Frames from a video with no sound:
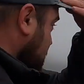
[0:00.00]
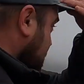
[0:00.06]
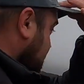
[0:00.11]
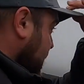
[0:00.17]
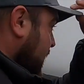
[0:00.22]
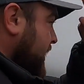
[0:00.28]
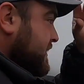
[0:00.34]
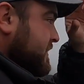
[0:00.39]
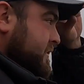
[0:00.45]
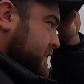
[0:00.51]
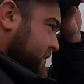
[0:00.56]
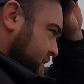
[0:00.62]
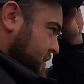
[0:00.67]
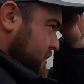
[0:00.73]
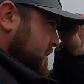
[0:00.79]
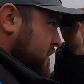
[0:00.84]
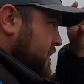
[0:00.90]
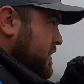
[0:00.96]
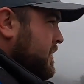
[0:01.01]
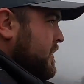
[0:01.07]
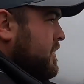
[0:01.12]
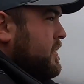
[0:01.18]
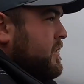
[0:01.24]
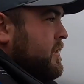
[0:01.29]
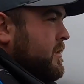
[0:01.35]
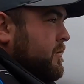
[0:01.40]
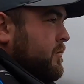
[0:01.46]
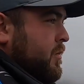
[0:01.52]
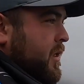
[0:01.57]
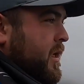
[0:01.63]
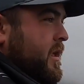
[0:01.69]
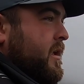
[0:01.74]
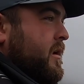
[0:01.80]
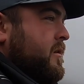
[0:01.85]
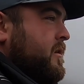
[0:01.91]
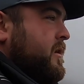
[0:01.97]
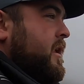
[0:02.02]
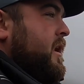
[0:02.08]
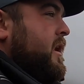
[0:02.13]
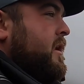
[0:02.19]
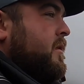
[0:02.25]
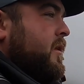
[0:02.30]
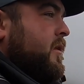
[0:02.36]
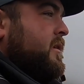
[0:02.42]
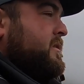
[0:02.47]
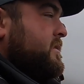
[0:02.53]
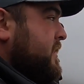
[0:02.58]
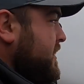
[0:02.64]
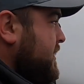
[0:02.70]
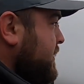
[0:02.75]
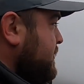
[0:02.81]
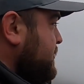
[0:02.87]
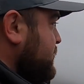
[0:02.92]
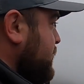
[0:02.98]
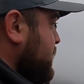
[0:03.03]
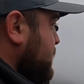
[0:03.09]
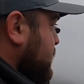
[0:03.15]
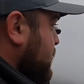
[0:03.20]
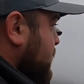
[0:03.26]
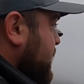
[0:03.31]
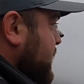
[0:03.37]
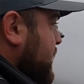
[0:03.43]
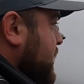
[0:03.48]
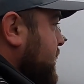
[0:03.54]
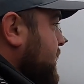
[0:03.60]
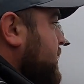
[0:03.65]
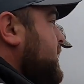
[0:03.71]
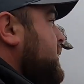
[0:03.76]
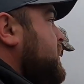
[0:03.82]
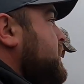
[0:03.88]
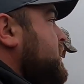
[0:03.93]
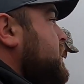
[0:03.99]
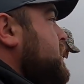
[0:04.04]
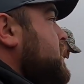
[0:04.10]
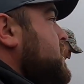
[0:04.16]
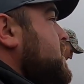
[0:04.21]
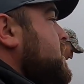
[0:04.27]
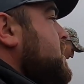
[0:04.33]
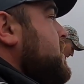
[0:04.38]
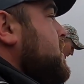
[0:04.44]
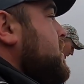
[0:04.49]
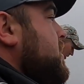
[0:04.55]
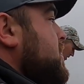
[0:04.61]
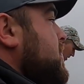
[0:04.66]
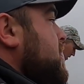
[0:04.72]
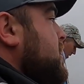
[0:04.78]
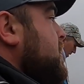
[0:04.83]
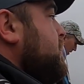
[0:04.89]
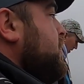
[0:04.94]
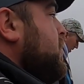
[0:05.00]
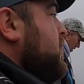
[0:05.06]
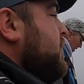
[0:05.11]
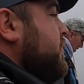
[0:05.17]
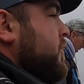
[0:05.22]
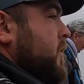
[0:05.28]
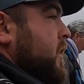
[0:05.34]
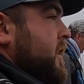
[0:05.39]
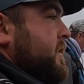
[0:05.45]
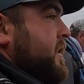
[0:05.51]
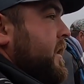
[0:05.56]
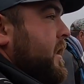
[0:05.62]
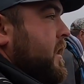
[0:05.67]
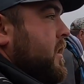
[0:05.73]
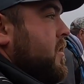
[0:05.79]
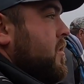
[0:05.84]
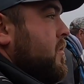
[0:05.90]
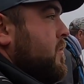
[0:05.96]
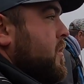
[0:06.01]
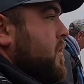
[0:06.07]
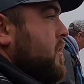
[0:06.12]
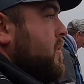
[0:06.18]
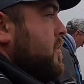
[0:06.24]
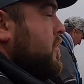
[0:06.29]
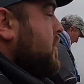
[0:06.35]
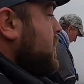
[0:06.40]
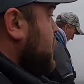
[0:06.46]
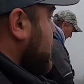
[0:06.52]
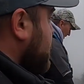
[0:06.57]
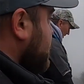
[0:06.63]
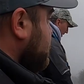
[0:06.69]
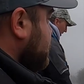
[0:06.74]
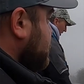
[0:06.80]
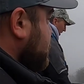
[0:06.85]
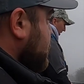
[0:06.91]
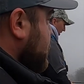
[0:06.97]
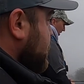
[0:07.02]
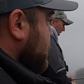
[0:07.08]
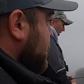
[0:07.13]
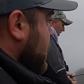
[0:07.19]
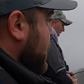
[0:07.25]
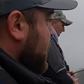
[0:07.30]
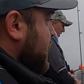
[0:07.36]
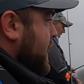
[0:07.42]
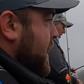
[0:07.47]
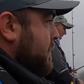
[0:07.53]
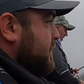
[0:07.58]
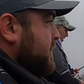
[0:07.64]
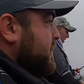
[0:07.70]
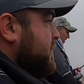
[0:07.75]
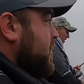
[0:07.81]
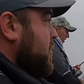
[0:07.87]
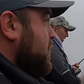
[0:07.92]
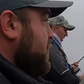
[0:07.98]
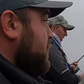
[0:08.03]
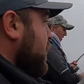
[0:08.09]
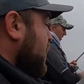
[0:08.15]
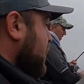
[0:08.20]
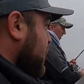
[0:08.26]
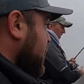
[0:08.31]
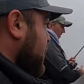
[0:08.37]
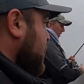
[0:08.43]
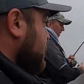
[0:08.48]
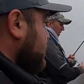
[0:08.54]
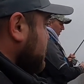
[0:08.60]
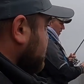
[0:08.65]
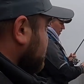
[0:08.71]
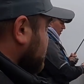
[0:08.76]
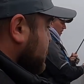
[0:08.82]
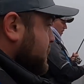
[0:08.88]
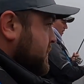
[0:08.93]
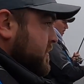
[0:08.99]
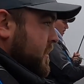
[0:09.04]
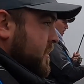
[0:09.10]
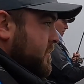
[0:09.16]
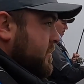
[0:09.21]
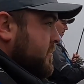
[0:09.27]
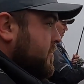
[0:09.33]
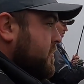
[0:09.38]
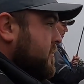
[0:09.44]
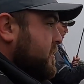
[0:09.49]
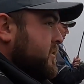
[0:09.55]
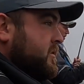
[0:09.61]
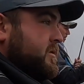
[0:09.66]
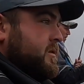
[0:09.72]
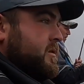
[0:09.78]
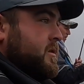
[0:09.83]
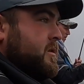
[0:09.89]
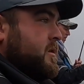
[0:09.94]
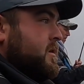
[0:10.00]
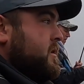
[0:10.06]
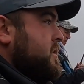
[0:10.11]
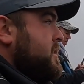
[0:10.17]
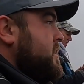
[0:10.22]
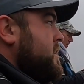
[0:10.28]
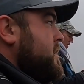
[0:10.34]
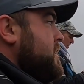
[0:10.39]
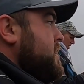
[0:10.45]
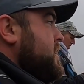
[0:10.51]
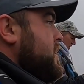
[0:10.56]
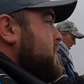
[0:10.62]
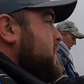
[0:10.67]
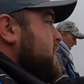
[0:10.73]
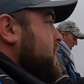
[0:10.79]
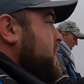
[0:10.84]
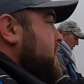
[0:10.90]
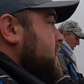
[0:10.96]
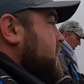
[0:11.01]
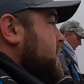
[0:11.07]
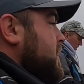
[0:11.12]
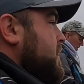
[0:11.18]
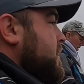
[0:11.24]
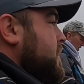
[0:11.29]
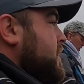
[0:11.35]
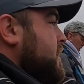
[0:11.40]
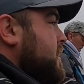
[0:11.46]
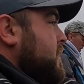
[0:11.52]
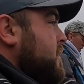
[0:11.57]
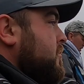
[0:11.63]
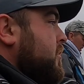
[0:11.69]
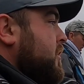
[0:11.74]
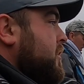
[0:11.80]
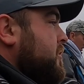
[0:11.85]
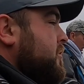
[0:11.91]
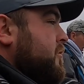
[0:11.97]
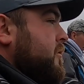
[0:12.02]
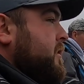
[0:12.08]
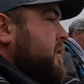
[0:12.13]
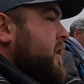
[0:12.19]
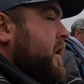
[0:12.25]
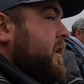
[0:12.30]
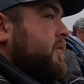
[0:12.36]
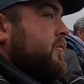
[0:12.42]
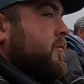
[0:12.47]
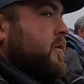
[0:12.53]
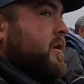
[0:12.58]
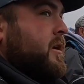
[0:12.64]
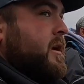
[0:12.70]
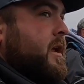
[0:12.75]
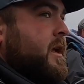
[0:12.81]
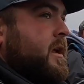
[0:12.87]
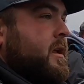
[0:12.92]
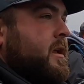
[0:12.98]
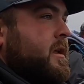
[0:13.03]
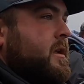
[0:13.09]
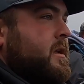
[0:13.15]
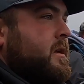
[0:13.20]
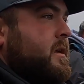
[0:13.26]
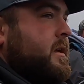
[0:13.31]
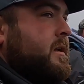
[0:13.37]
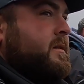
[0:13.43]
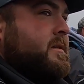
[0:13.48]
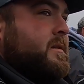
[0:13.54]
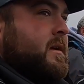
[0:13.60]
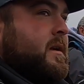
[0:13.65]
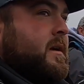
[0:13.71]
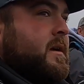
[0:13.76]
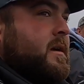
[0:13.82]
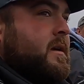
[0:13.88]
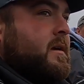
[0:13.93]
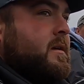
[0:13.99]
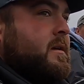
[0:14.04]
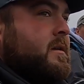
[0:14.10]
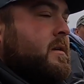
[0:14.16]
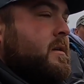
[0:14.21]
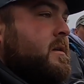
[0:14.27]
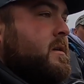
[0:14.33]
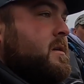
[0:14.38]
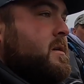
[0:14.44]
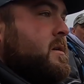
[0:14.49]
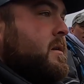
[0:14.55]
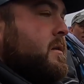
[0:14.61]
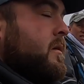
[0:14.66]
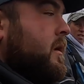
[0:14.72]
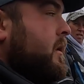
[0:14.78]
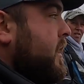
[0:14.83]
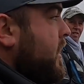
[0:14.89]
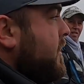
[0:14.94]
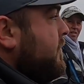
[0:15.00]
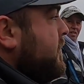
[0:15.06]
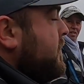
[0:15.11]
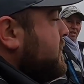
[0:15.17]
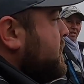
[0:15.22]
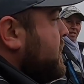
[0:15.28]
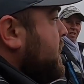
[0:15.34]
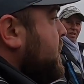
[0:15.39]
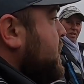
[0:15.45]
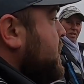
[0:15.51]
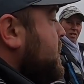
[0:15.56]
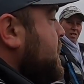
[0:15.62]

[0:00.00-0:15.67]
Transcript: guys, Blake here today, Lilley's Landing Resort in Marina on beautiful Lake Taneycomo. I am joined by Captain Tony Lilley with Squincher Outdoors, and we're going to do the one cast for you today. It's well, it kind of feels like a